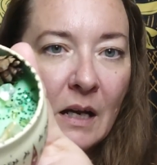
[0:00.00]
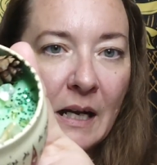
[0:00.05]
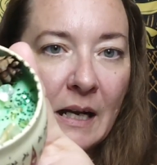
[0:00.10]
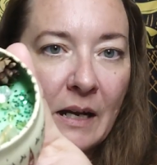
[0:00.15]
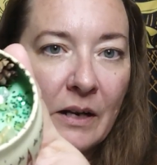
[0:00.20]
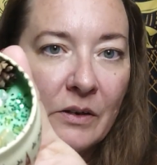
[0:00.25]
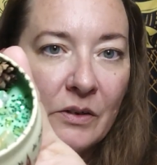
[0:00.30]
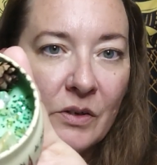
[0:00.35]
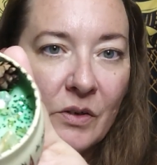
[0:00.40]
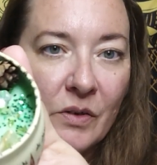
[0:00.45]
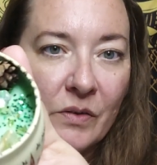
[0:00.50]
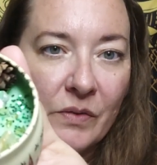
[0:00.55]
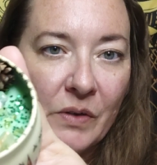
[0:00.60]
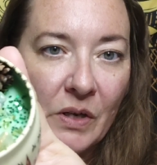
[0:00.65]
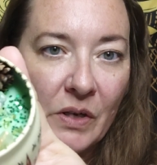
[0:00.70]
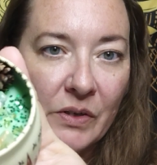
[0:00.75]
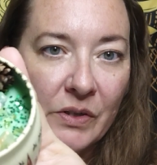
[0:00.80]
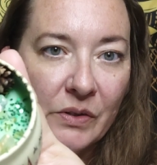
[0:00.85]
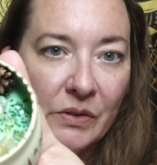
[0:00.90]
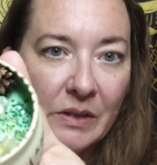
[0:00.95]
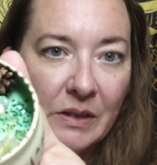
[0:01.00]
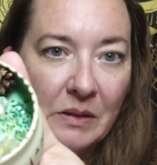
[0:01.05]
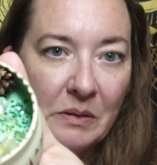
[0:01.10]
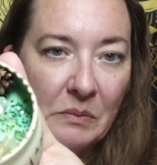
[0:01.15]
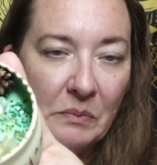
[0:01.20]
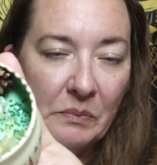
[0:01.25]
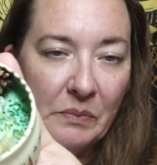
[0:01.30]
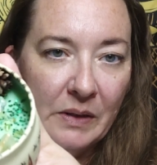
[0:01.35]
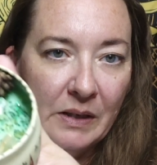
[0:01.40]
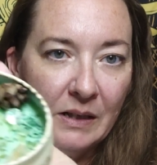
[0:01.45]
and I don't know if y'all do it,
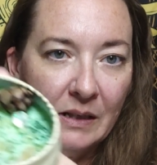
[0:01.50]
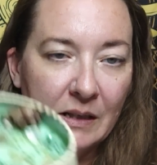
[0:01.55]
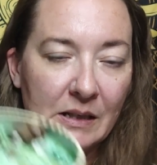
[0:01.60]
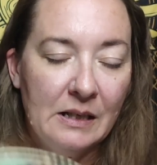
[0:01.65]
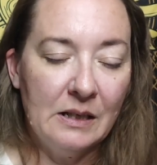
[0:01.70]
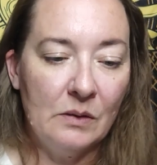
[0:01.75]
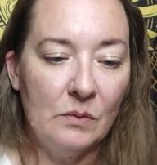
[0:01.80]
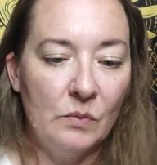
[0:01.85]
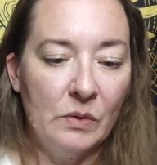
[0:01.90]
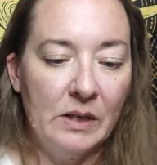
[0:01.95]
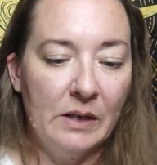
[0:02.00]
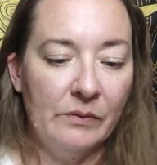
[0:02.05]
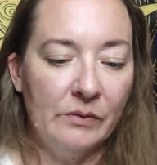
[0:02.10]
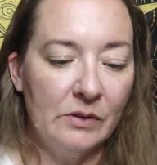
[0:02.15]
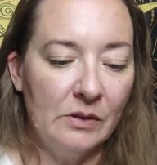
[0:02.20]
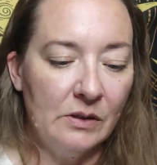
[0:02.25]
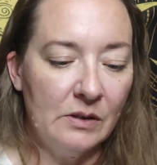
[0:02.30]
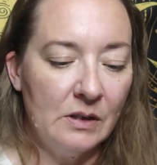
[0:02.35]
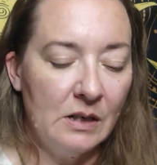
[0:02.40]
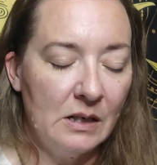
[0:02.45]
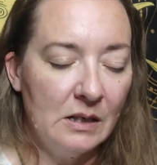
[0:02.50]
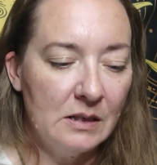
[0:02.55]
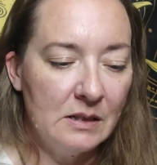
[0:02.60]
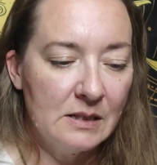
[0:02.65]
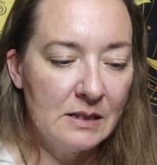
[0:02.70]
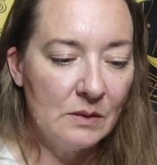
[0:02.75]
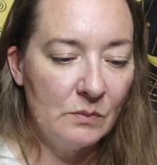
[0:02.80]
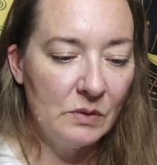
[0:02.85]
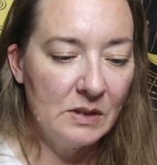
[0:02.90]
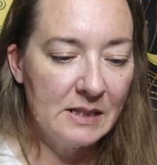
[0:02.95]
but like whenever
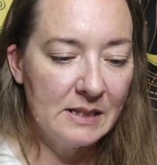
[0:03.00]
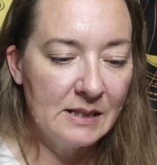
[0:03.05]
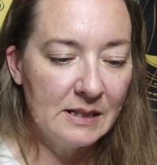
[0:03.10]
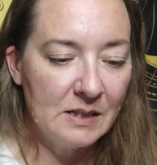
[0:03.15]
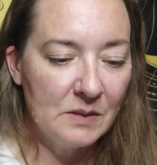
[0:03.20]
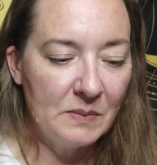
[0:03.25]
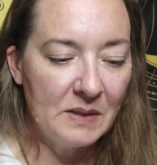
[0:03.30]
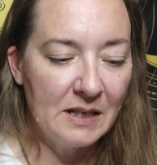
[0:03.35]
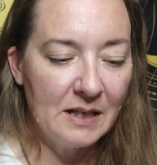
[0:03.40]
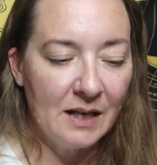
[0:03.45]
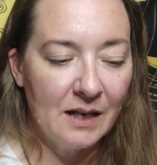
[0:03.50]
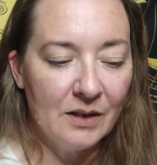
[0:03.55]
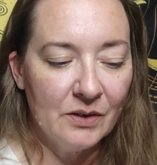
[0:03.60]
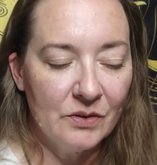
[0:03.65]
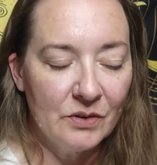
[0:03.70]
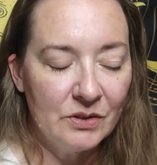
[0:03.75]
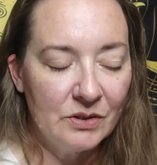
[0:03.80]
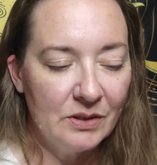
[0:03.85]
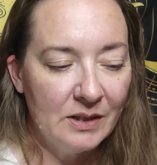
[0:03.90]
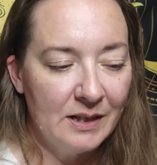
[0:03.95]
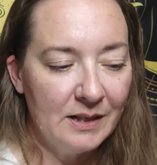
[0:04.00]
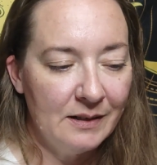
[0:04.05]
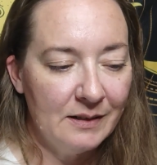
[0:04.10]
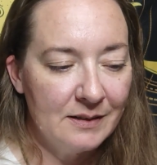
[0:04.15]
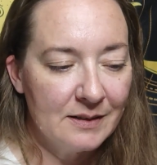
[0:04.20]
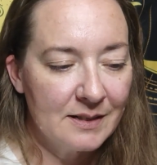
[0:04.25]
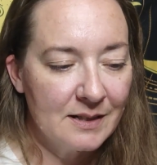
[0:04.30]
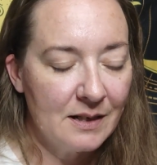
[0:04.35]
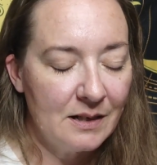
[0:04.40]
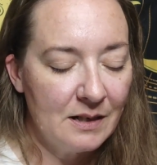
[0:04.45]
someone sends me a candle and
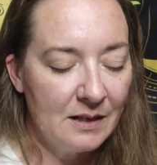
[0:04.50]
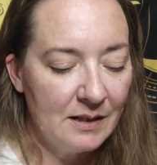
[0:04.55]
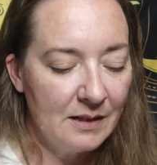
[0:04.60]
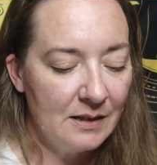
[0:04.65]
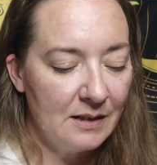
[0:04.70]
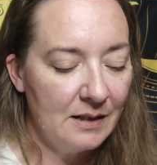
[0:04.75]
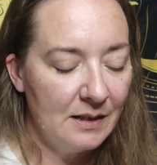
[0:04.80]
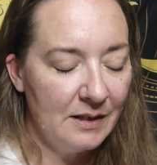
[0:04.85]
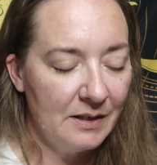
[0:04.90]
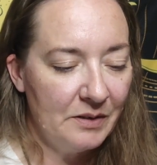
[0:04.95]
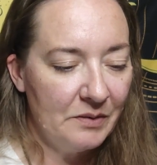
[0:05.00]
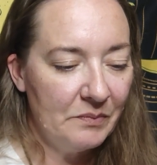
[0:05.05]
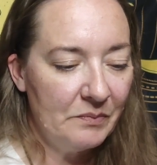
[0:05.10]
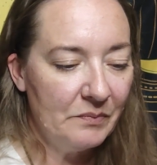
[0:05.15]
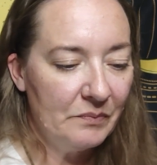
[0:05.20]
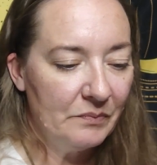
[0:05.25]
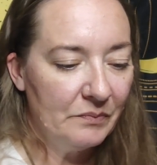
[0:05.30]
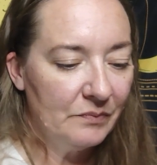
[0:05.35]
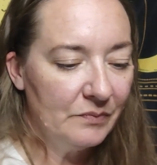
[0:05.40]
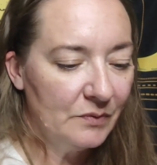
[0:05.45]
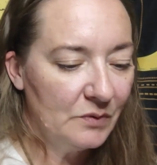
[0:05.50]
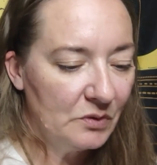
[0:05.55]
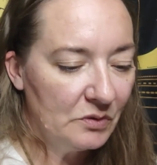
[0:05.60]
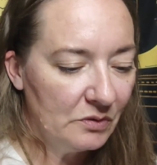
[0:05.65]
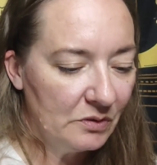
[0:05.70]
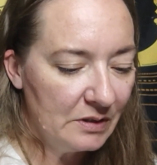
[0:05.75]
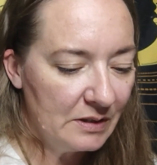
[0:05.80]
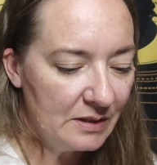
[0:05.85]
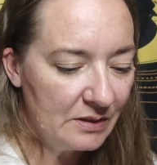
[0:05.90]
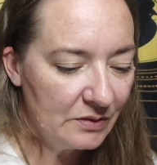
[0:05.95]
it's got um,
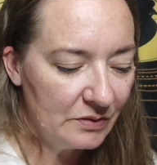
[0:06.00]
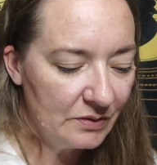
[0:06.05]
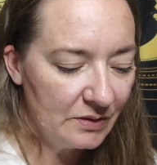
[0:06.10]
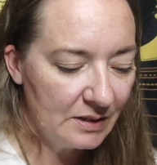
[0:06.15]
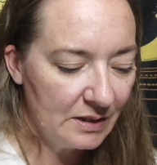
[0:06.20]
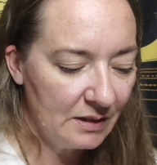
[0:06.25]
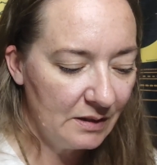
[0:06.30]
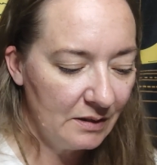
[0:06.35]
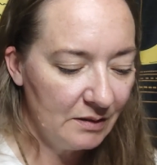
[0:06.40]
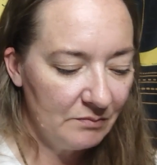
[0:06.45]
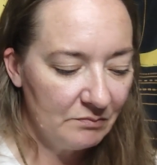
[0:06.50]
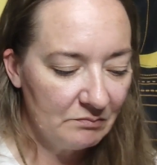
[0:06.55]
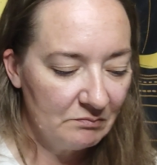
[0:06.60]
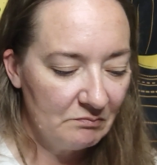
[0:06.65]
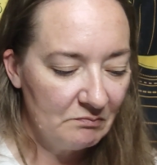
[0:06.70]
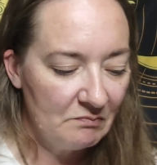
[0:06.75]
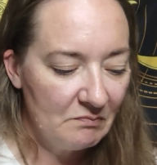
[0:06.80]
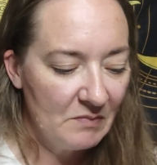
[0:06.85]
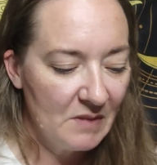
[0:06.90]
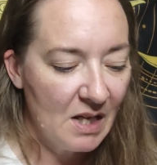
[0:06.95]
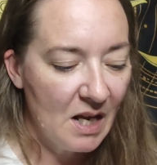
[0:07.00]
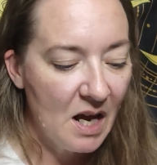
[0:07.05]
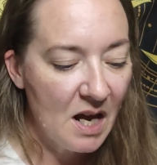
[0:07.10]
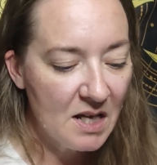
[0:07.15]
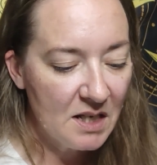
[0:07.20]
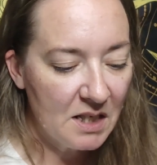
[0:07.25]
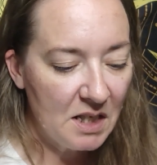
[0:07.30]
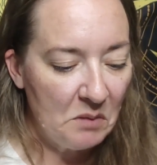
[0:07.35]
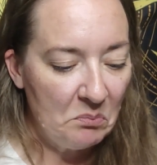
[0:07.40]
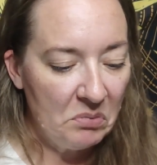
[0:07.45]
crystals in it,
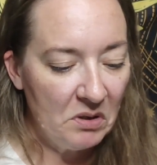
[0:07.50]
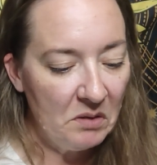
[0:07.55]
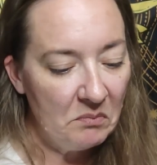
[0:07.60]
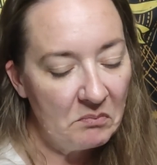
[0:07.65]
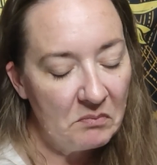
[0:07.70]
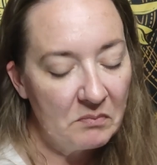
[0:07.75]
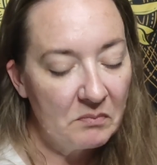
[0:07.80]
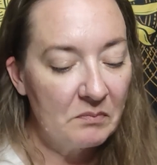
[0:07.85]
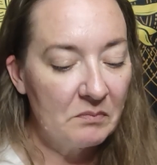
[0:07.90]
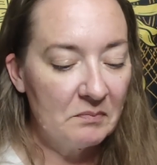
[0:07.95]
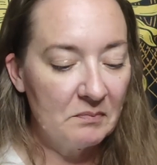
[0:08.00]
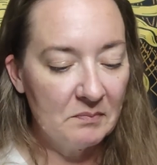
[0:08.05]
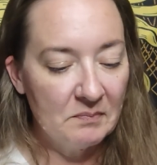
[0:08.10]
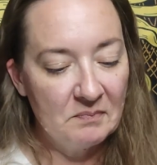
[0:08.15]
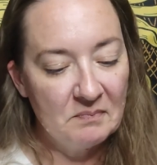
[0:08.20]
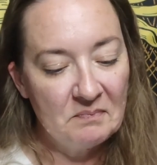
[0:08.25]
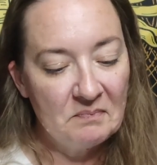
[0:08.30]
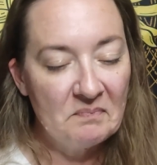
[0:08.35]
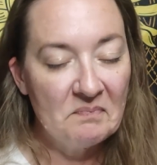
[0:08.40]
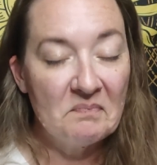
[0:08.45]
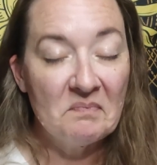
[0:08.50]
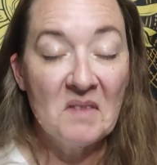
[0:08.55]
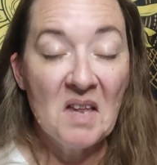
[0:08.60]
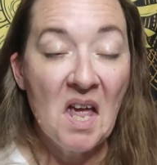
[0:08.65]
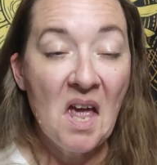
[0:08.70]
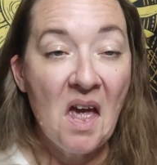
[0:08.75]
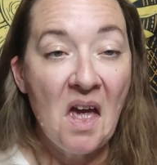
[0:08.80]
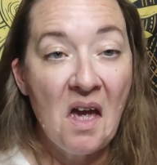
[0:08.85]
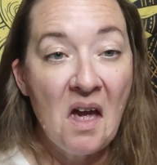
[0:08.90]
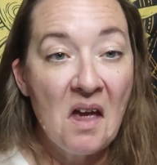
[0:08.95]
I keep it.
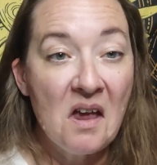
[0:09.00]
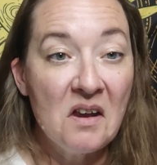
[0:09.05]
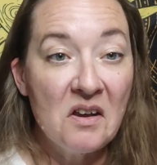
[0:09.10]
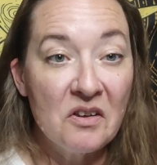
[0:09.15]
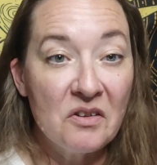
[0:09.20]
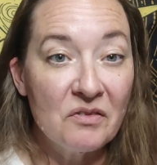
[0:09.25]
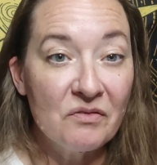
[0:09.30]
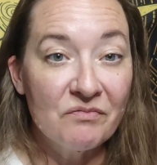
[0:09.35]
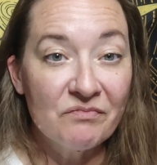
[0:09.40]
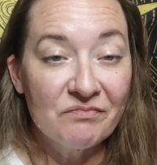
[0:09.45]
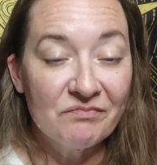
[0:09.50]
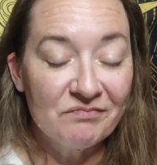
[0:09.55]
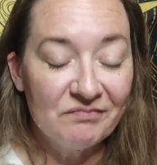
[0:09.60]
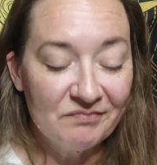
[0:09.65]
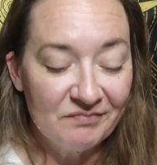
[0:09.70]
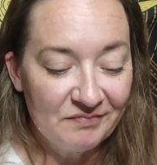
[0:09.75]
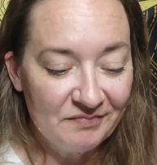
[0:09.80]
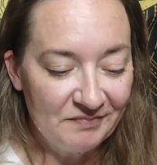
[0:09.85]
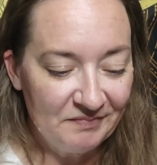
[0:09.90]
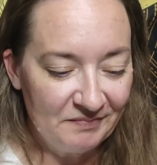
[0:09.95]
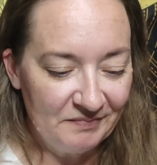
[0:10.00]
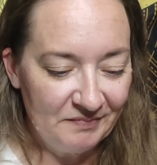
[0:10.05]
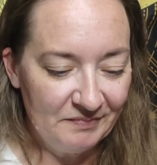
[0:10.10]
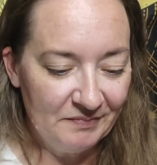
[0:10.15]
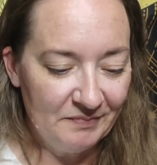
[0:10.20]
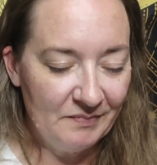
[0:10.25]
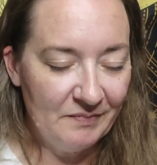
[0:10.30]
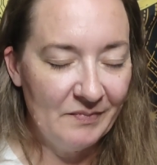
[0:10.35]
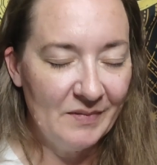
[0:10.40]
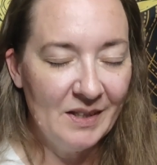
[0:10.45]
I do. Mm
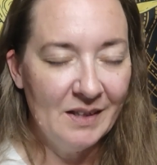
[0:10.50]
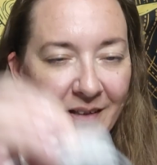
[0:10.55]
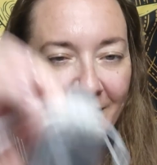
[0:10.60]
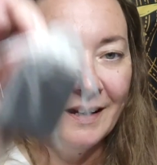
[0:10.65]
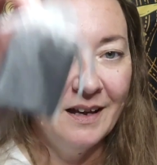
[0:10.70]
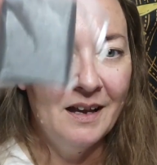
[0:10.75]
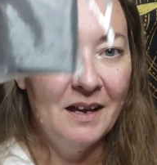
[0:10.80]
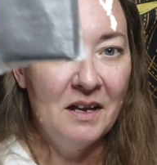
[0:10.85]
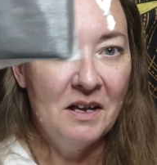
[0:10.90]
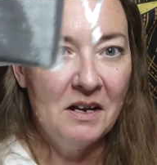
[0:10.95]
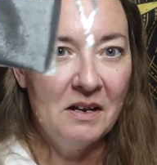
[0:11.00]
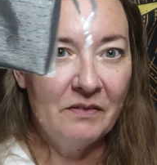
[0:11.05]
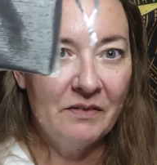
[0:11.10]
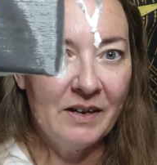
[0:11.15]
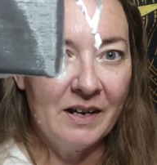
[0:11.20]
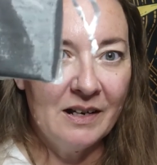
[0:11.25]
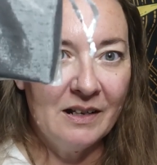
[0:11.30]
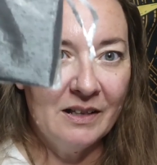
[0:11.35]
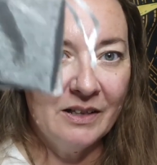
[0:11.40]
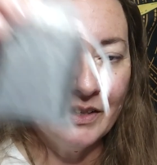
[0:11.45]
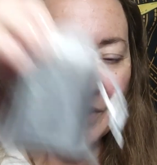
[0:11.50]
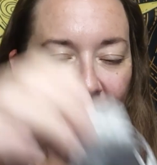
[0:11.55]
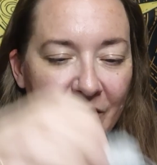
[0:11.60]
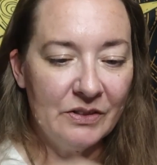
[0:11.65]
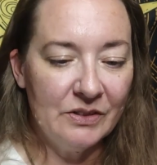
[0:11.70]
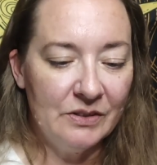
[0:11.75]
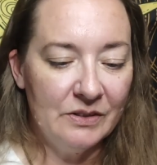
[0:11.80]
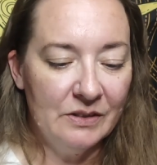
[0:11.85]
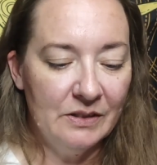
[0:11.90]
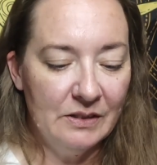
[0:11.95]
hmm Got a
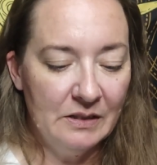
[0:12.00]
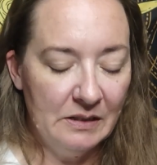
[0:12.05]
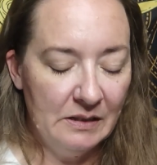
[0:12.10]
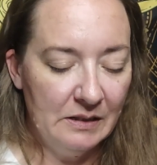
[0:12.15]
little